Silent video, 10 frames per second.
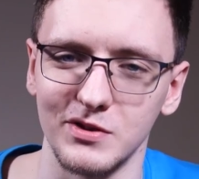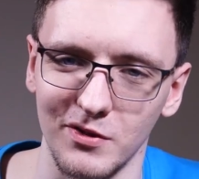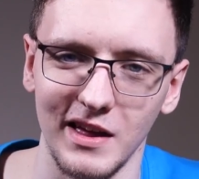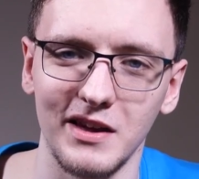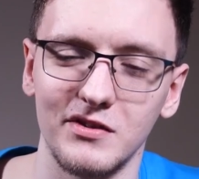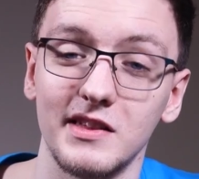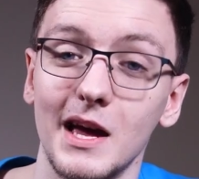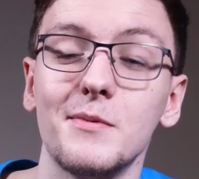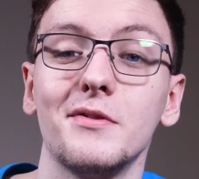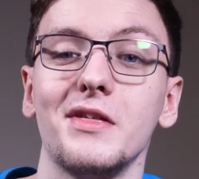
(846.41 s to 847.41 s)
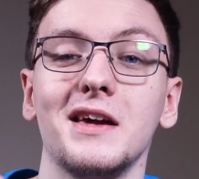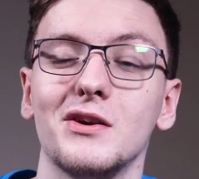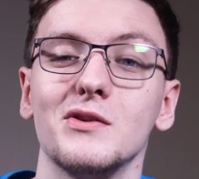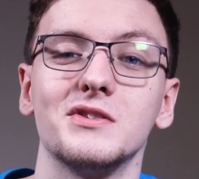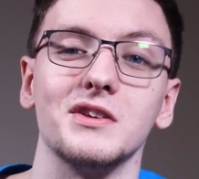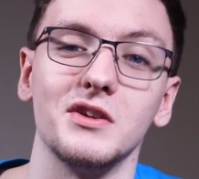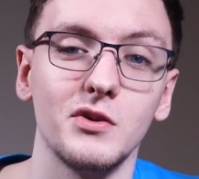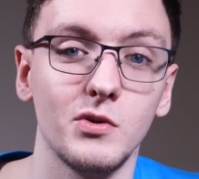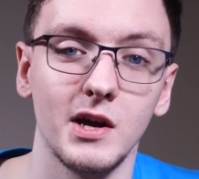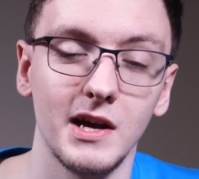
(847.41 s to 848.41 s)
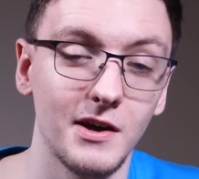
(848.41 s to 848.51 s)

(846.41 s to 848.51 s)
So thank you to them and thank you to you.